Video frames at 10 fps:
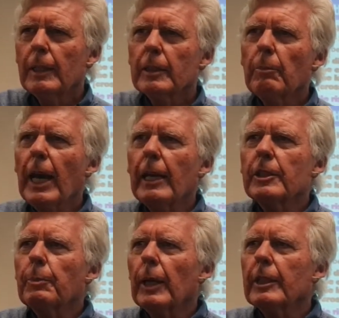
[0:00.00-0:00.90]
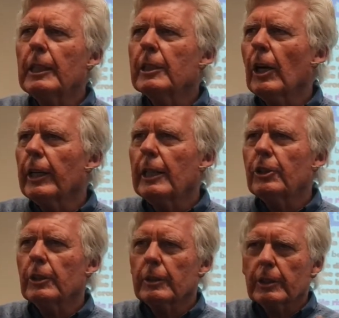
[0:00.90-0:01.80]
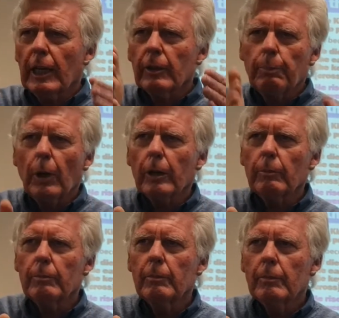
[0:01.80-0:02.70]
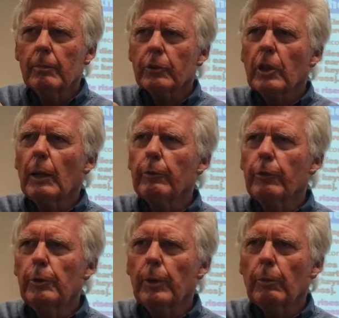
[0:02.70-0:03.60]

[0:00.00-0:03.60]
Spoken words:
The man is about the incarnation. It's down the bottom, tribe of Reuben.